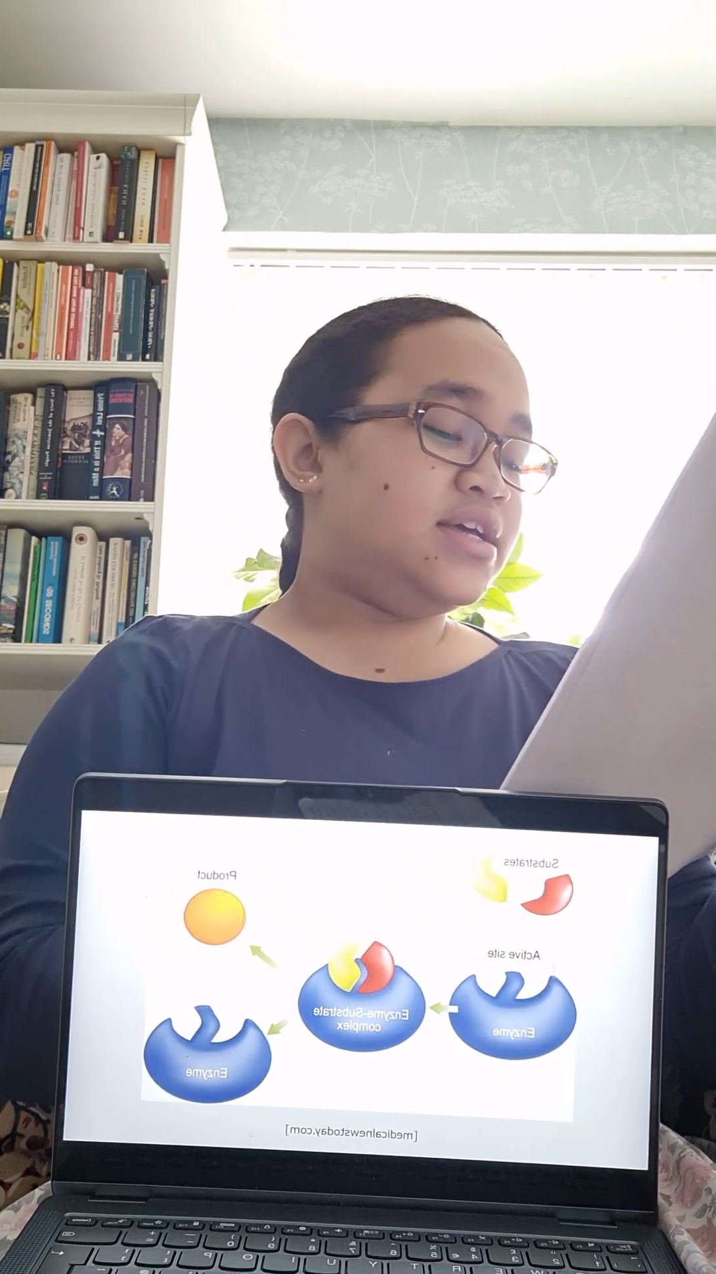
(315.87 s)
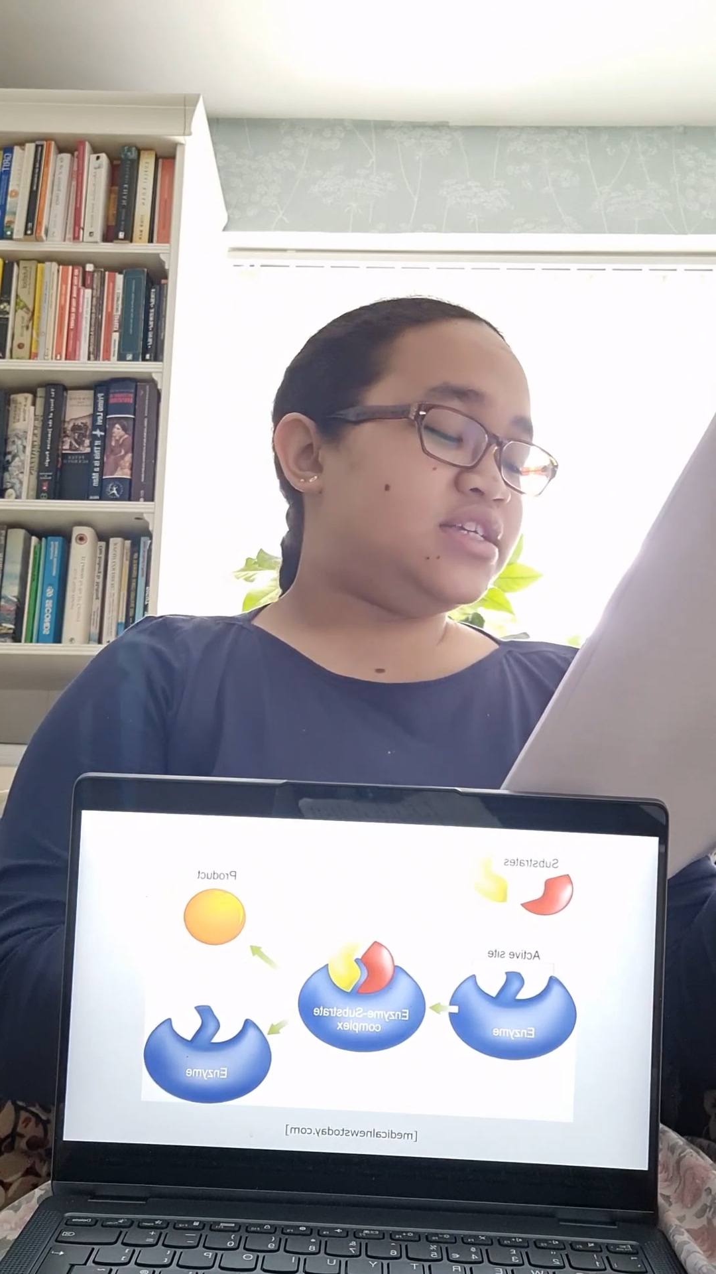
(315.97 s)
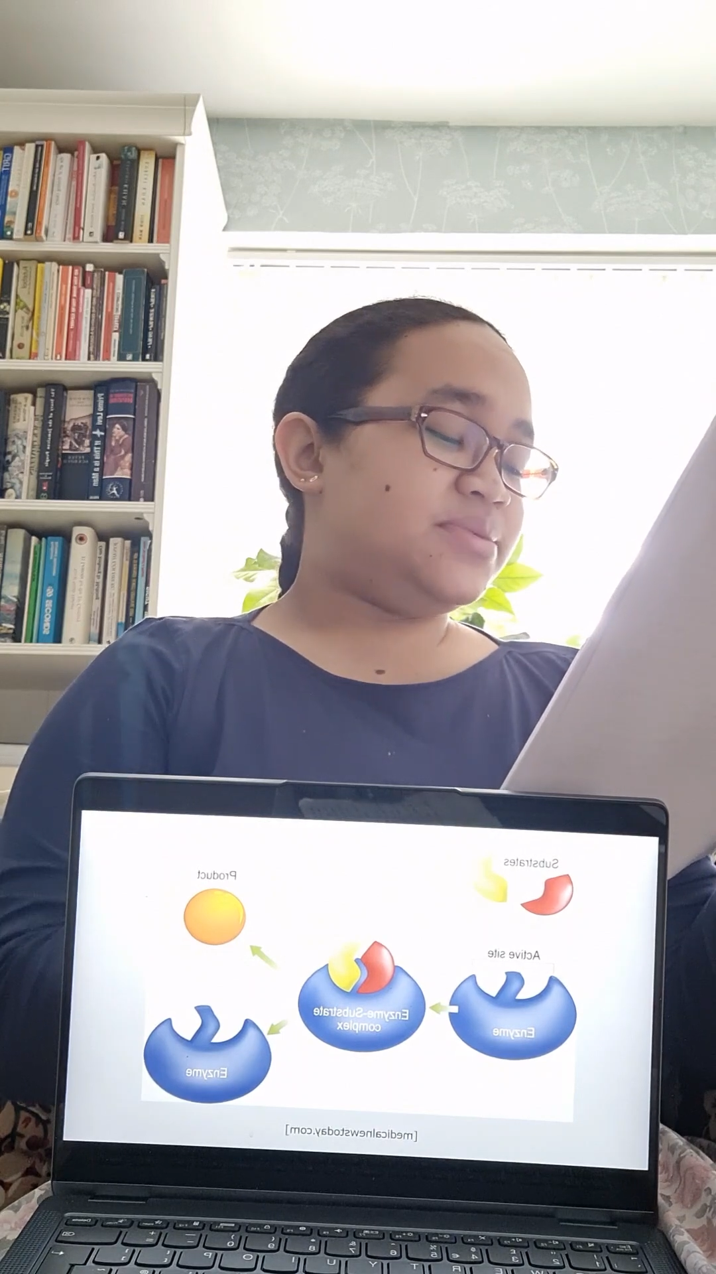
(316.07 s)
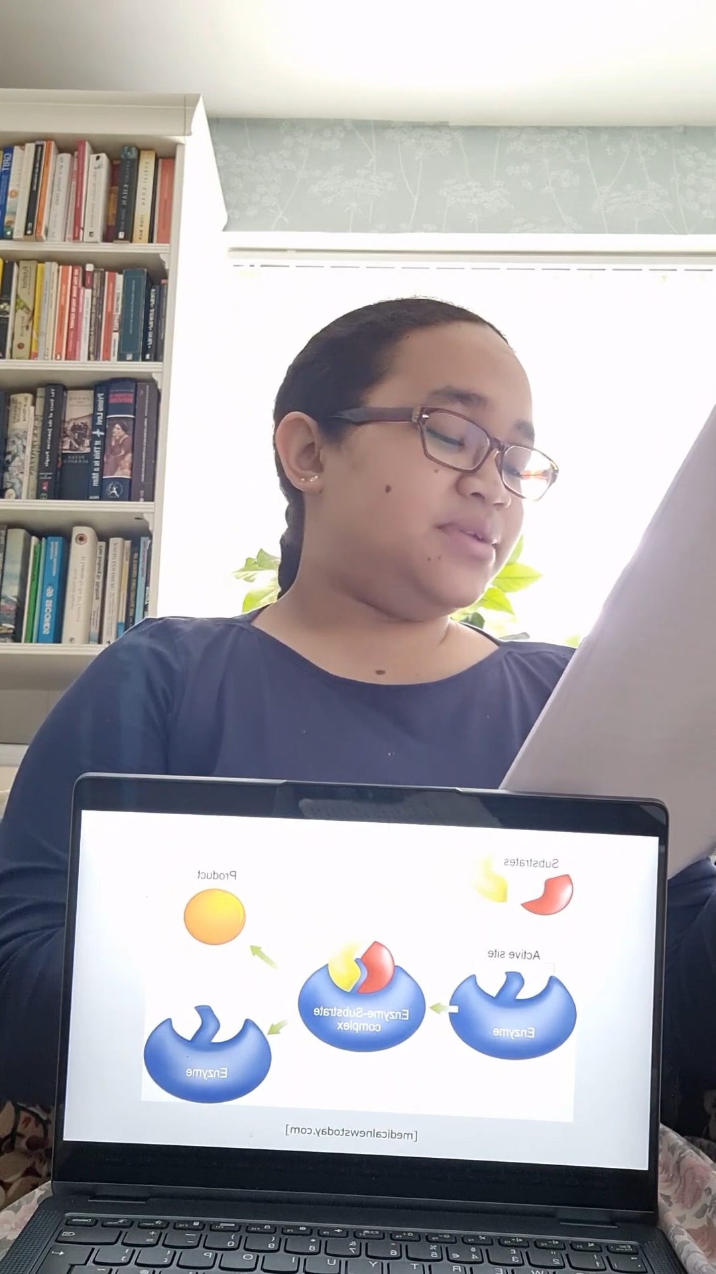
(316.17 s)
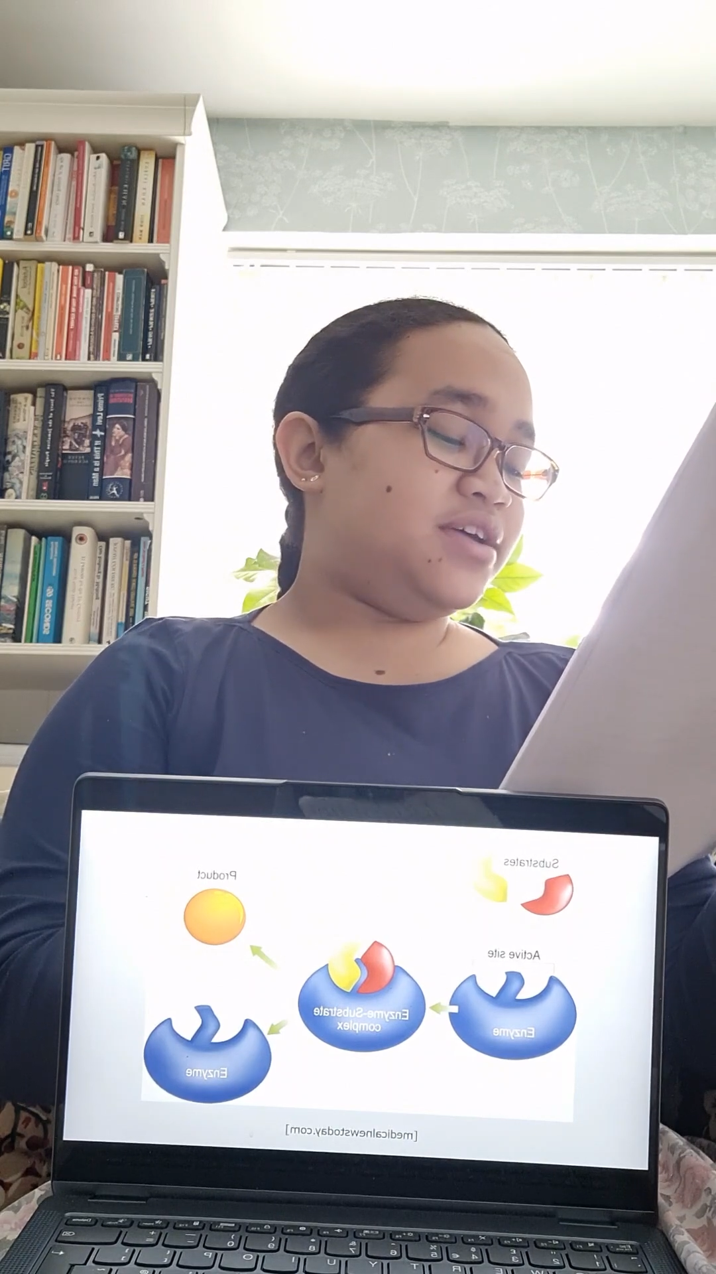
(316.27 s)

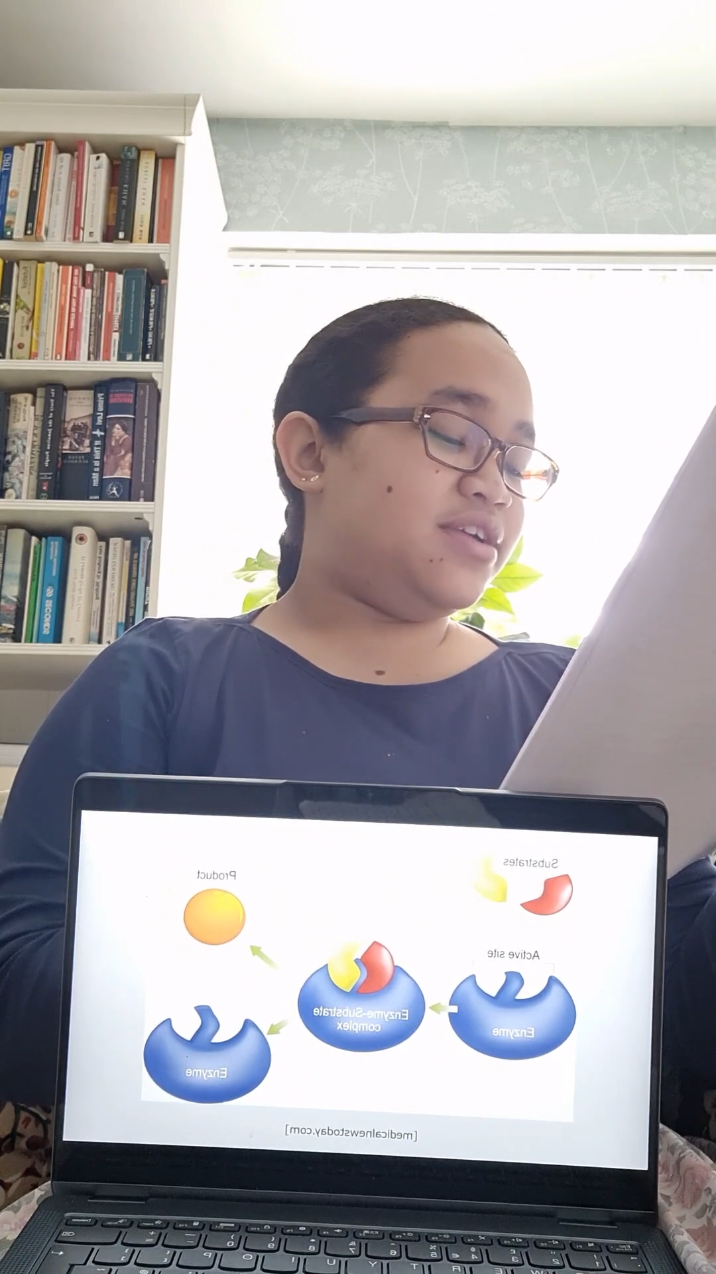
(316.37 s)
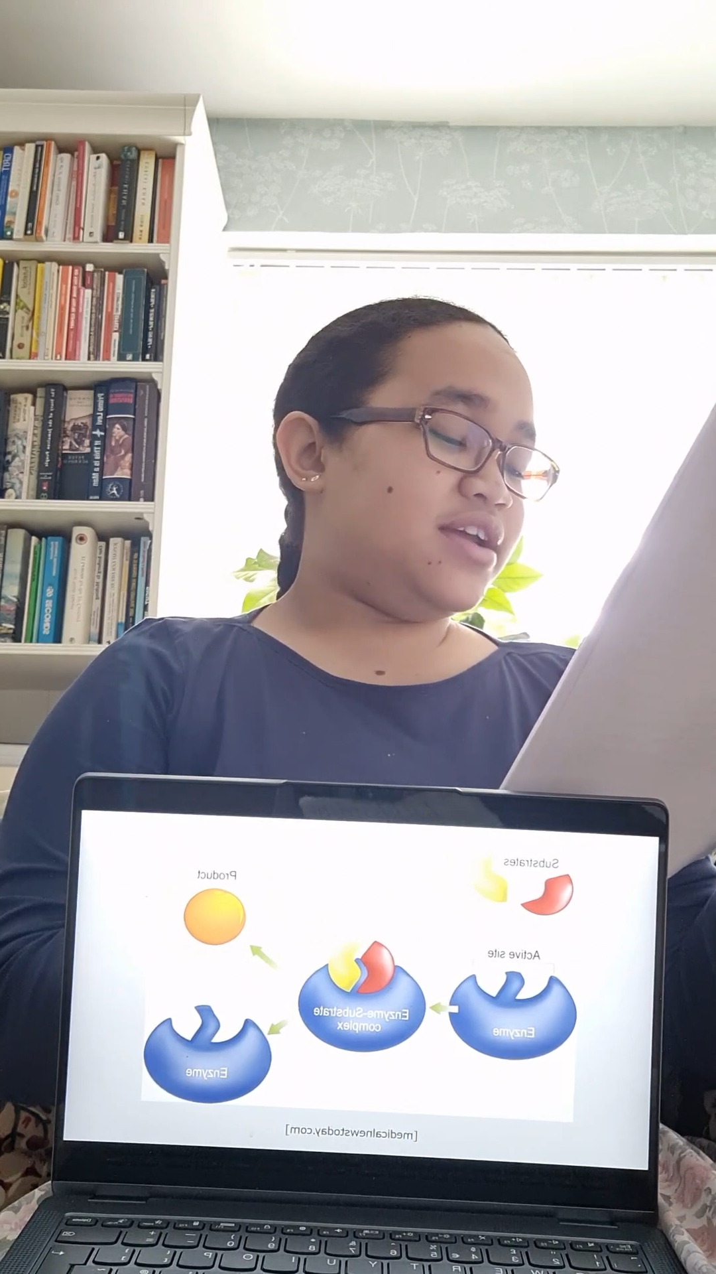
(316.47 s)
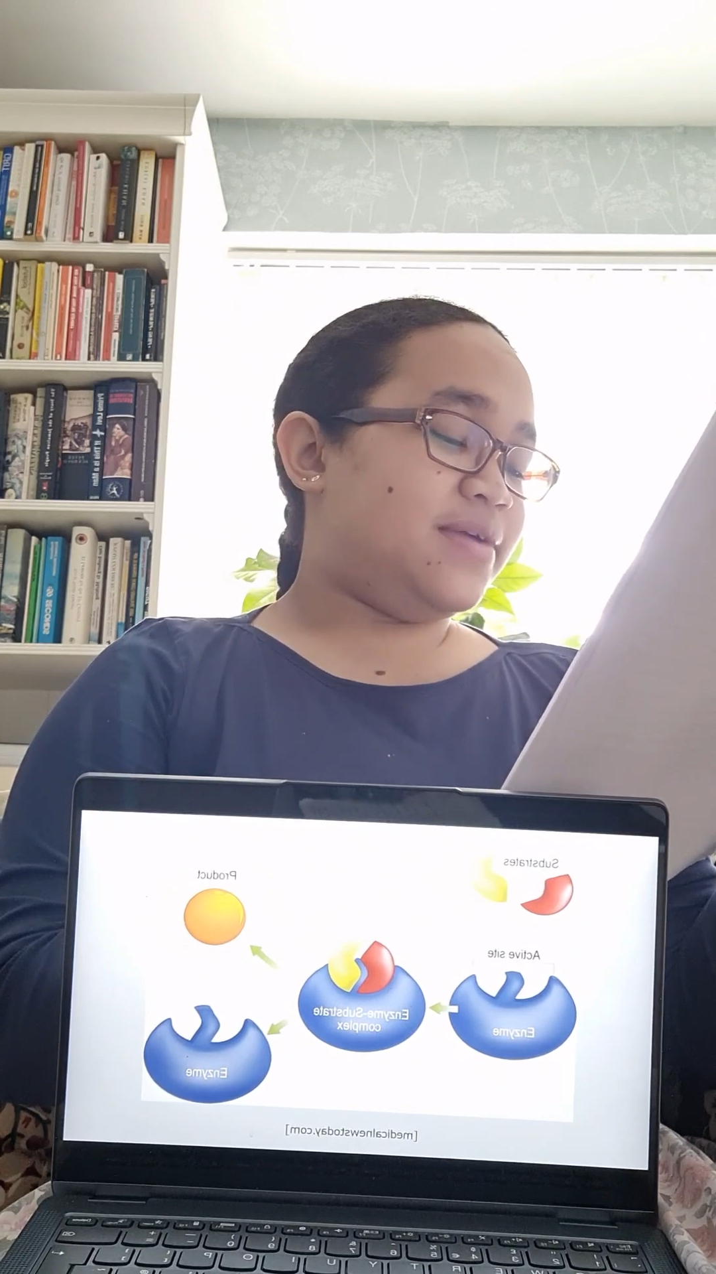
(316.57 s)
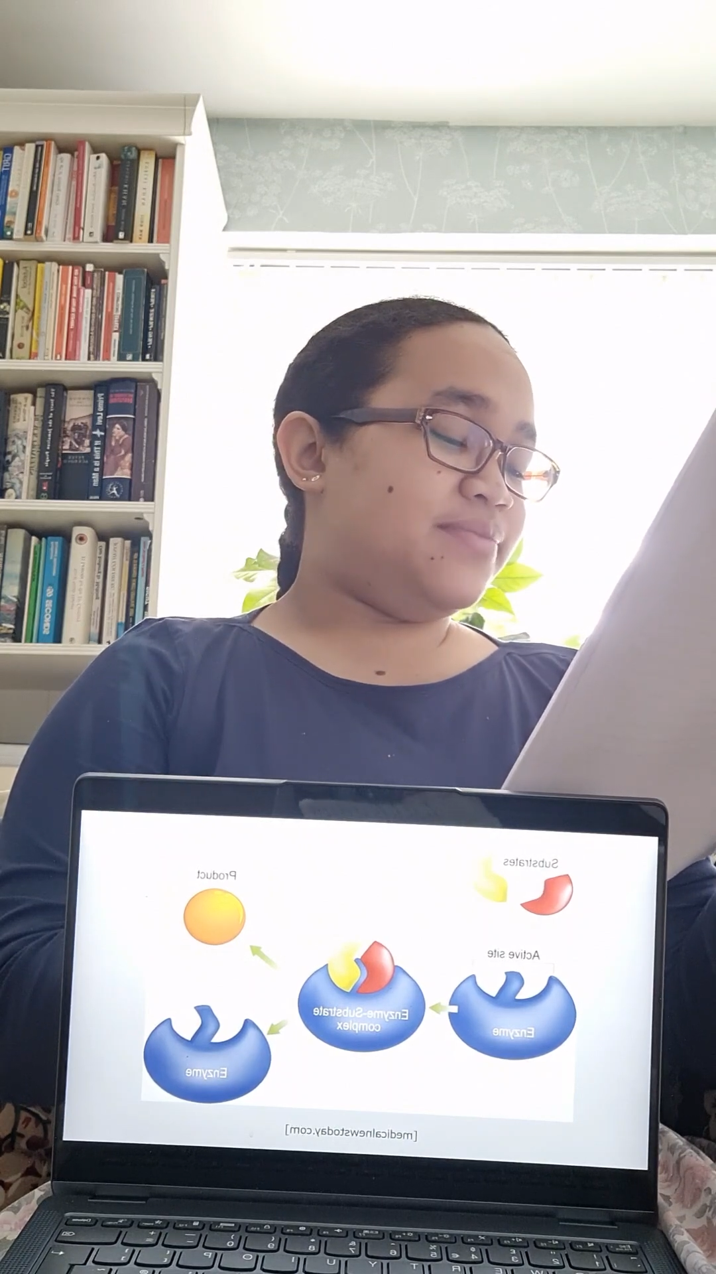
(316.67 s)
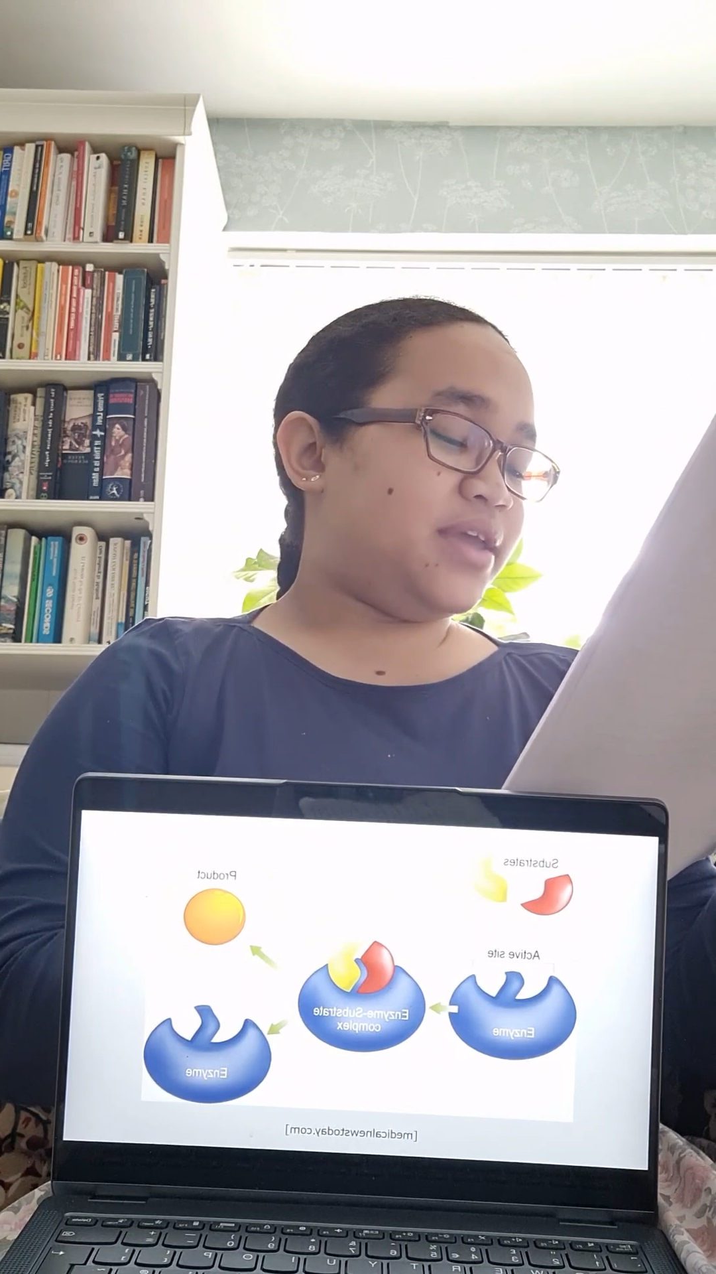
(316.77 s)
Similarly,